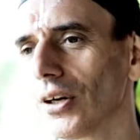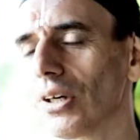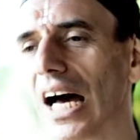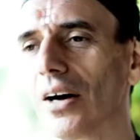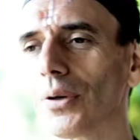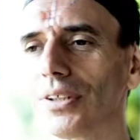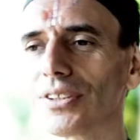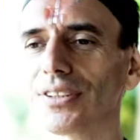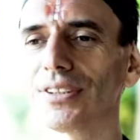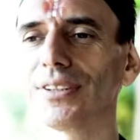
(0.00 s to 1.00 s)
Allow
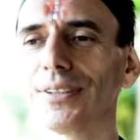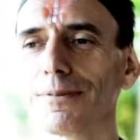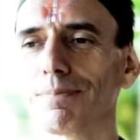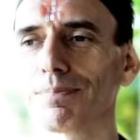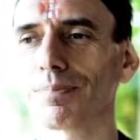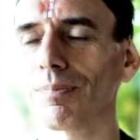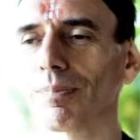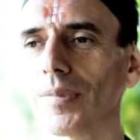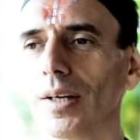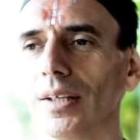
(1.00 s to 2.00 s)
it.
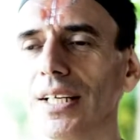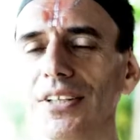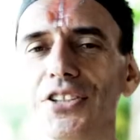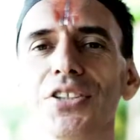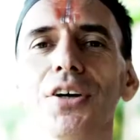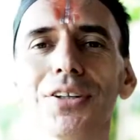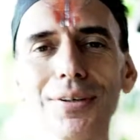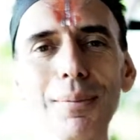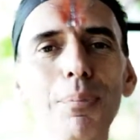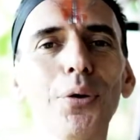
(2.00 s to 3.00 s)
It's not
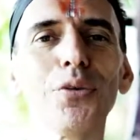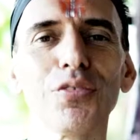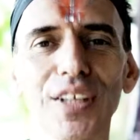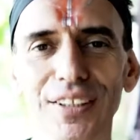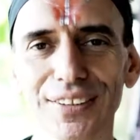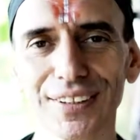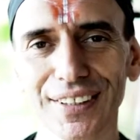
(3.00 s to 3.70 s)
perfect.